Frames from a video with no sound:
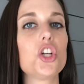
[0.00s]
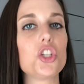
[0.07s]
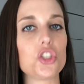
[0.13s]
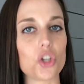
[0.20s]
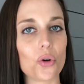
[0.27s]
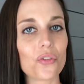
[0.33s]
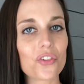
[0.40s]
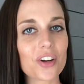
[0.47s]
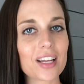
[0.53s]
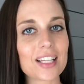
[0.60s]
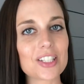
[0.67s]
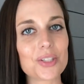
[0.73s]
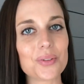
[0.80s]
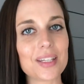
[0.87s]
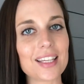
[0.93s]
Don't forget
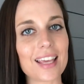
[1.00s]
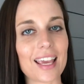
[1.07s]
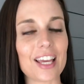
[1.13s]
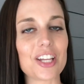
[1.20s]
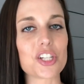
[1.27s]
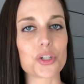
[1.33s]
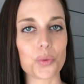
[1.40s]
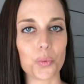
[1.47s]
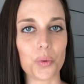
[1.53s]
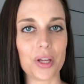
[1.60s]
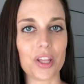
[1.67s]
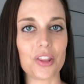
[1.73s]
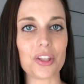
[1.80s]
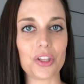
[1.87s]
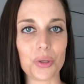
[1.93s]
to engage with
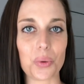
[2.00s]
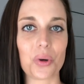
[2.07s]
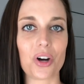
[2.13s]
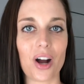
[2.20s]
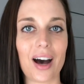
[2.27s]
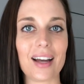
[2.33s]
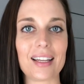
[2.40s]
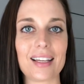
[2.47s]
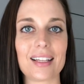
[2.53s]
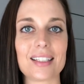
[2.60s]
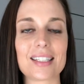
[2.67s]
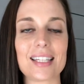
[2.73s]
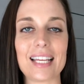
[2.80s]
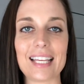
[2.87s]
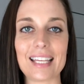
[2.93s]
your audience.
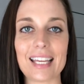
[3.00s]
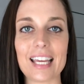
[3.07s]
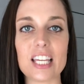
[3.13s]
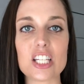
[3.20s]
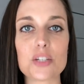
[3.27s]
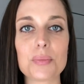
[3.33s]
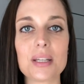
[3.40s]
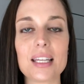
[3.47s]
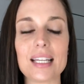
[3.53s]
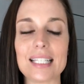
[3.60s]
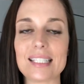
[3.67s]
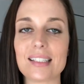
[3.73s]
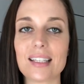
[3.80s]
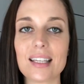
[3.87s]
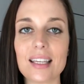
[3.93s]
Engagement is
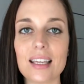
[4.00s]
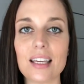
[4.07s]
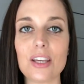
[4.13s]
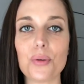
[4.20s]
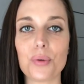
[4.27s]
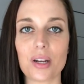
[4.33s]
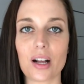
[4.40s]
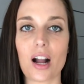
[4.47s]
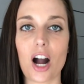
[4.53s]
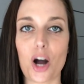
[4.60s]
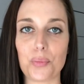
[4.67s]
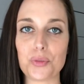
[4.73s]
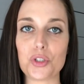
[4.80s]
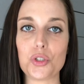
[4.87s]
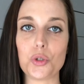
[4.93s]
key when it
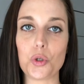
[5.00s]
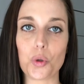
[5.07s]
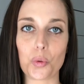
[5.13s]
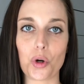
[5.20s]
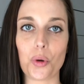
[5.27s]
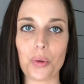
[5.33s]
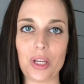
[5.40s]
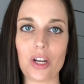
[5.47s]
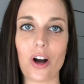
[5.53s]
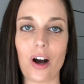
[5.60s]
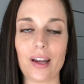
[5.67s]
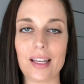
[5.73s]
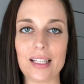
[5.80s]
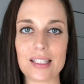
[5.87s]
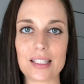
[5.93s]
comes to growing on
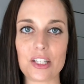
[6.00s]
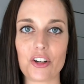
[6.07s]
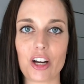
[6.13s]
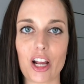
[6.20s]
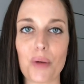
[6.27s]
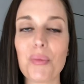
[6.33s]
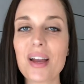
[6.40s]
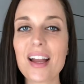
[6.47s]
Instagram.